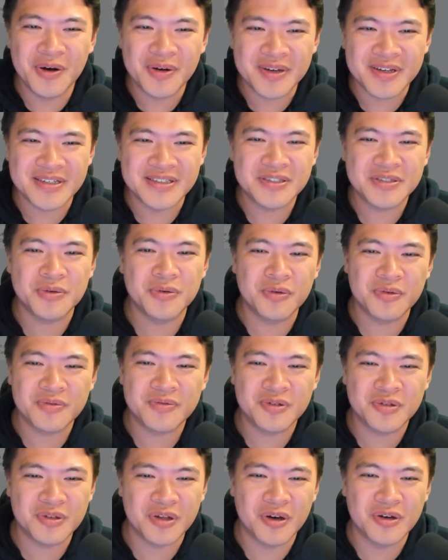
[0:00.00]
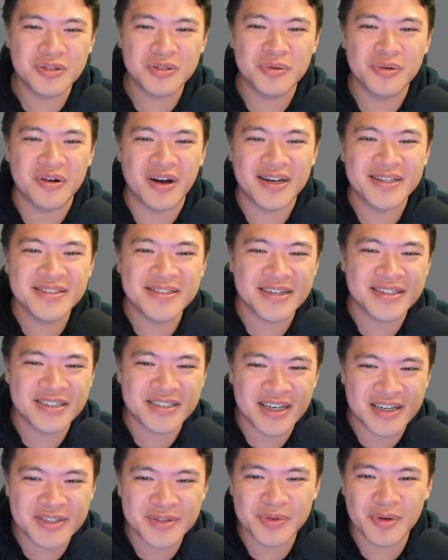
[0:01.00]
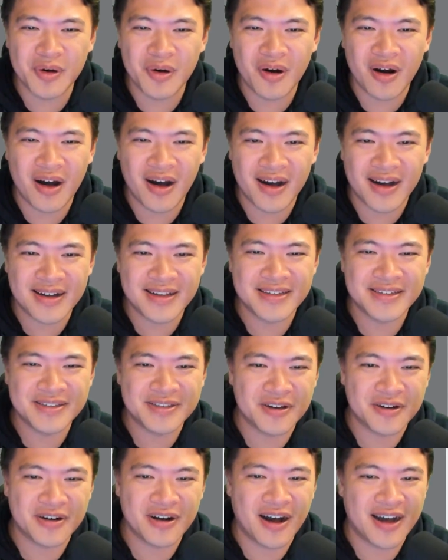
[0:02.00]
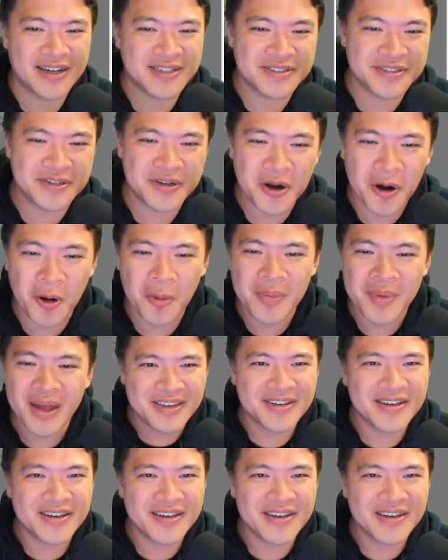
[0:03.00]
tokens to those who are unsuccessful on their ICO.